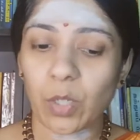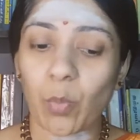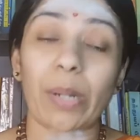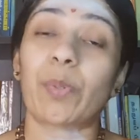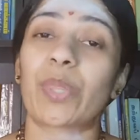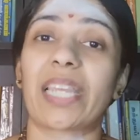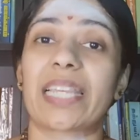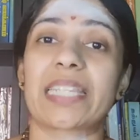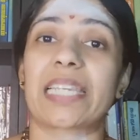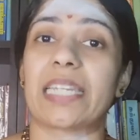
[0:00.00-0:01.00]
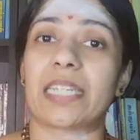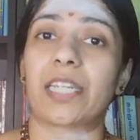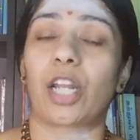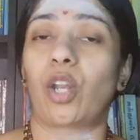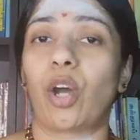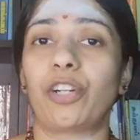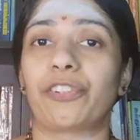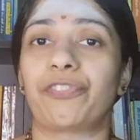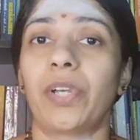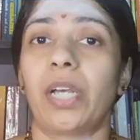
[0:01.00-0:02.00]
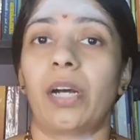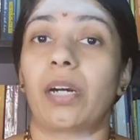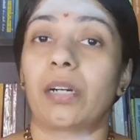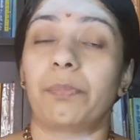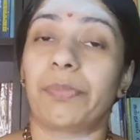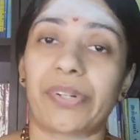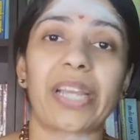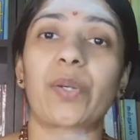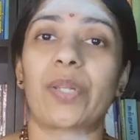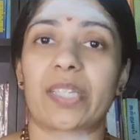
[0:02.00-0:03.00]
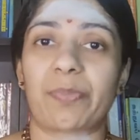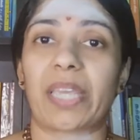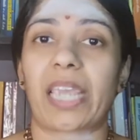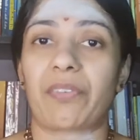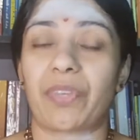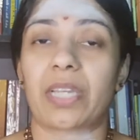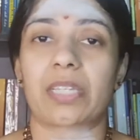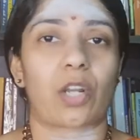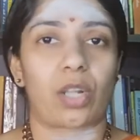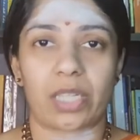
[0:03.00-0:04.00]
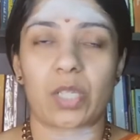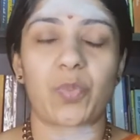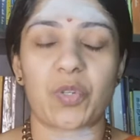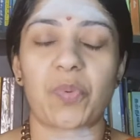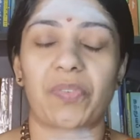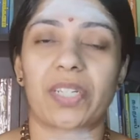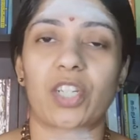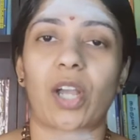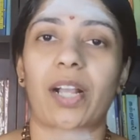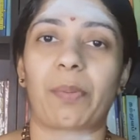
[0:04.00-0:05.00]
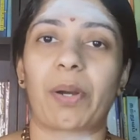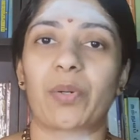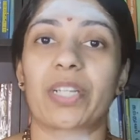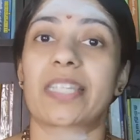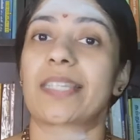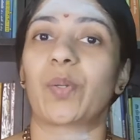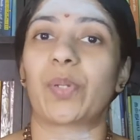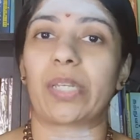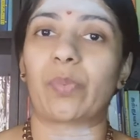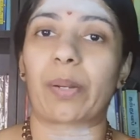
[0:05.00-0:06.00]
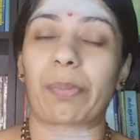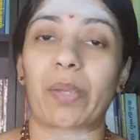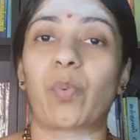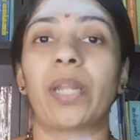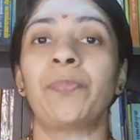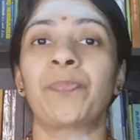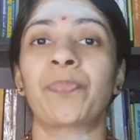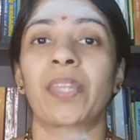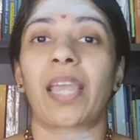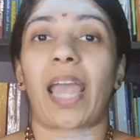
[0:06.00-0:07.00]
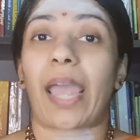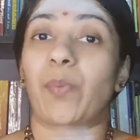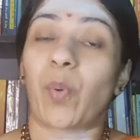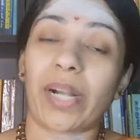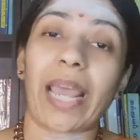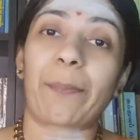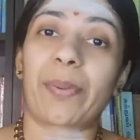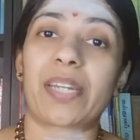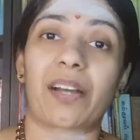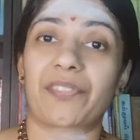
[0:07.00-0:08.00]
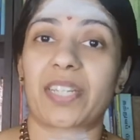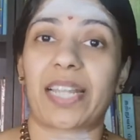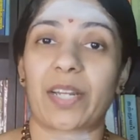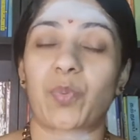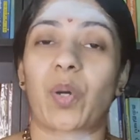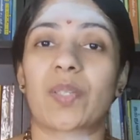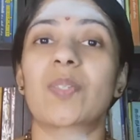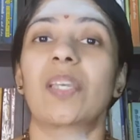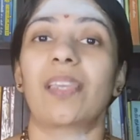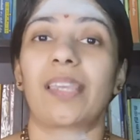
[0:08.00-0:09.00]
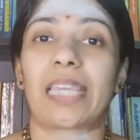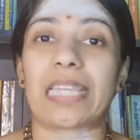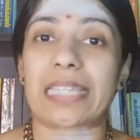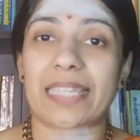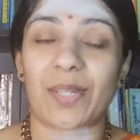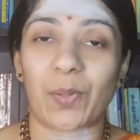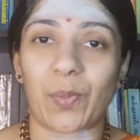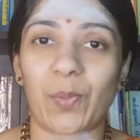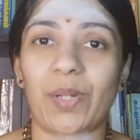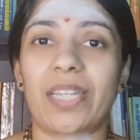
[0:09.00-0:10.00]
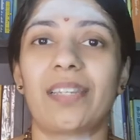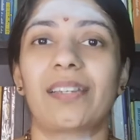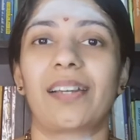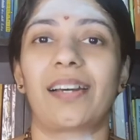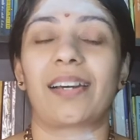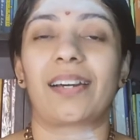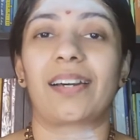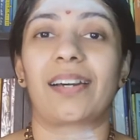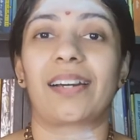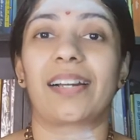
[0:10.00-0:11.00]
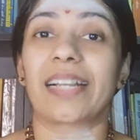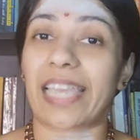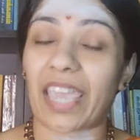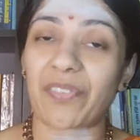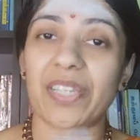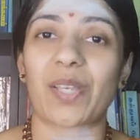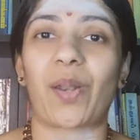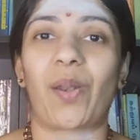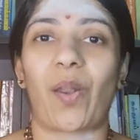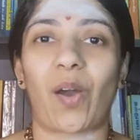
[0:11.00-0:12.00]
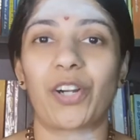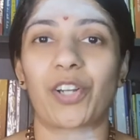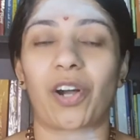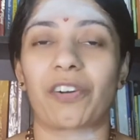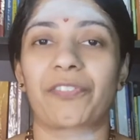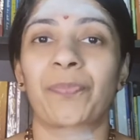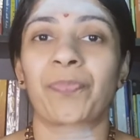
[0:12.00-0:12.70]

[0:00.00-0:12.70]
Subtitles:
one more thing is he did a lot of miraculous behaviors and all these, which we will talk about it slowly one by one. And what happened after that was he slowly gave us a lot of